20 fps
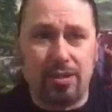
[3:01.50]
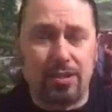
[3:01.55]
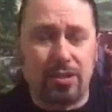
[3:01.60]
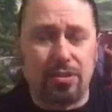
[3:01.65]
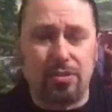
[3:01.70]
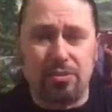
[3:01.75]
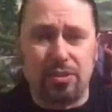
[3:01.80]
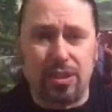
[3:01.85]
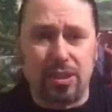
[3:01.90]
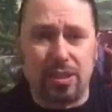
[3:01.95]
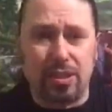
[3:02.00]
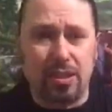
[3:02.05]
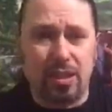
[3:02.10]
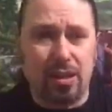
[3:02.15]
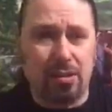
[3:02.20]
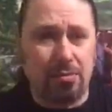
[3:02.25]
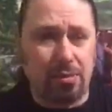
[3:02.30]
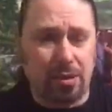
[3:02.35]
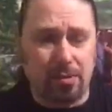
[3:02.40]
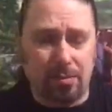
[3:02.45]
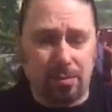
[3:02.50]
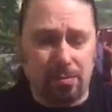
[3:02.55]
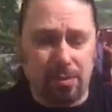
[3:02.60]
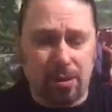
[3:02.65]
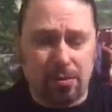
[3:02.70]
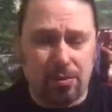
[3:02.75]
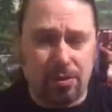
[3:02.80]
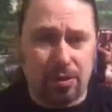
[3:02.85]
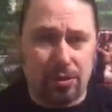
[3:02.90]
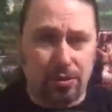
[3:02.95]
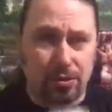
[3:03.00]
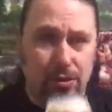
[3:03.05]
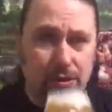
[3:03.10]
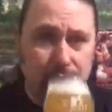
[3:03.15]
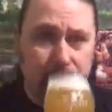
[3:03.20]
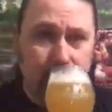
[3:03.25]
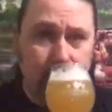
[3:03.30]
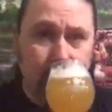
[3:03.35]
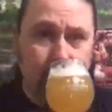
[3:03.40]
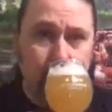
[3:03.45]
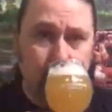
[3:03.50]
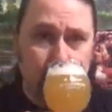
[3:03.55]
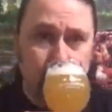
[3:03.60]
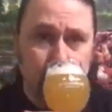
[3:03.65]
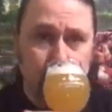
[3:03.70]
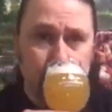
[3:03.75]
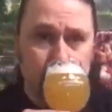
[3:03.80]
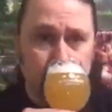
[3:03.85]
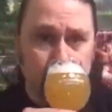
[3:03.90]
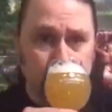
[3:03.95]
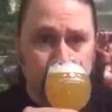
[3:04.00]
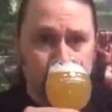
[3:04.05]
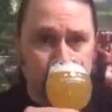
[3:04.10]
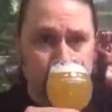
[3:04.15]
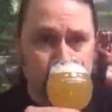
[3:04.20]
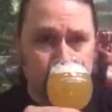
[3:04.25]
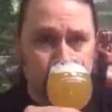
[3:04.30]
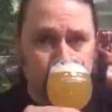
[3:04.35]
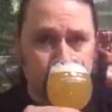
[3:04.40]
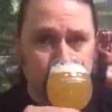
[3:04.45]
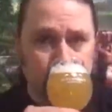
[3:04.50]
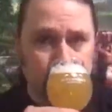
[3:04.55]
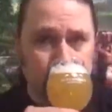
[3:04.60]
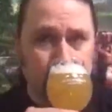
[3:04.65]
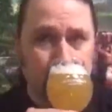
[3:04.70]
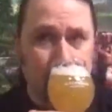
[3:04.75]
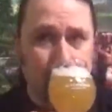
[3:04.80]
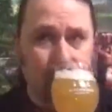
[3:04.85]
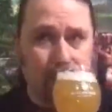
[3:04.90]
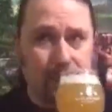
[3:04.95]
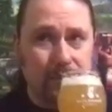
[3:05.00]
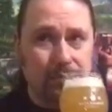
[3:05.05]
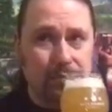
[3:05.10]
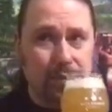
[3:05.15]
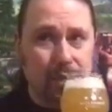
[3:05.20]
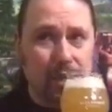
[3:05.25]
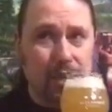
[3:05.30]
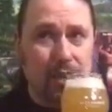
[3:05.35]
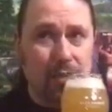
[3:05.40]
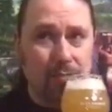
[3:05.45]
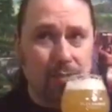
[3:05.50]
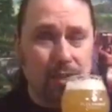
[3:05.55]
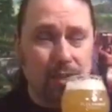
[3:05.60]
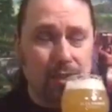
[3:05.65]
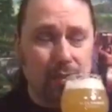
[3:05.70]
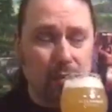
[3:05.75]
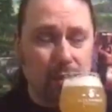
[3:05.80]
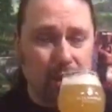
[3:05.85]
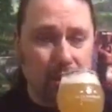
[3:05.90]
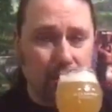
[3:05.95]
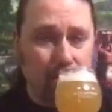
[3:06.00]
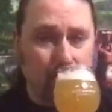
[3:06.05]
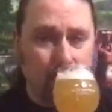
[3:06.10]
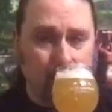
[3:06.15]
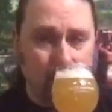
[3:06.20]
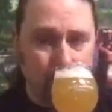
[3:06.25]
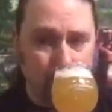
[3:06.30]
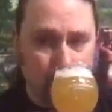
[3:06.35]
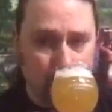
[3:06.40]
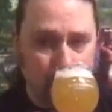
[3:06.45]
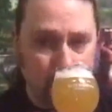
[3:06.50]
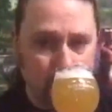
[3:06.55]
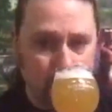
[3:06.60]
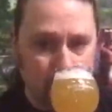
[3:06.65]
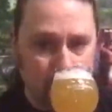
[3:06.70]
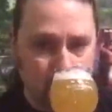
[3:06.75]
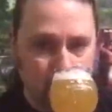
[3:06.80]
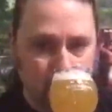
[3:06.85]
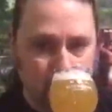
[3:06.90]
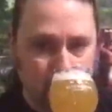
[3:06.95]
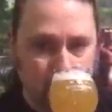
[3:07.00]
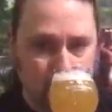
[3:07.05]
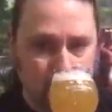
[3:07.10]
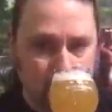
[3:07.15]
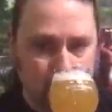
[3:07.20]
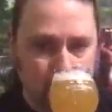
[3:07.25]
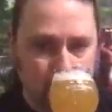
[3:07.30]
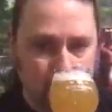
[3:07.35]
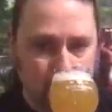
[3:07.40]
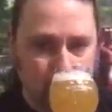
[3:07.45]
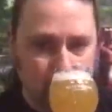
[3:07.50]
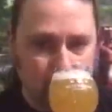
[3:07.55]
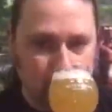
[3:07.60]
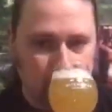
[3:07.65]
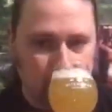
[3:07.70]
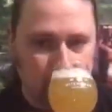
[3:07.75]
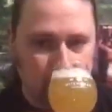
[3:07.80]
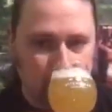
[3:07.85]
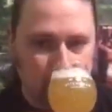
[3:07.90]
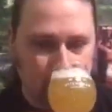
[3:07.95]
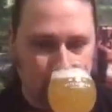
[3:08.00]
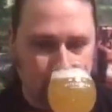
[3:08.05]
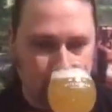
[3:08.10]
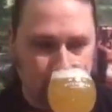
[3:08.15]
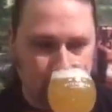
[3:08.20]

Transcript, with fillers: it's a New Zealand hop. I, am not really sure because I am getting white grape. Kind of a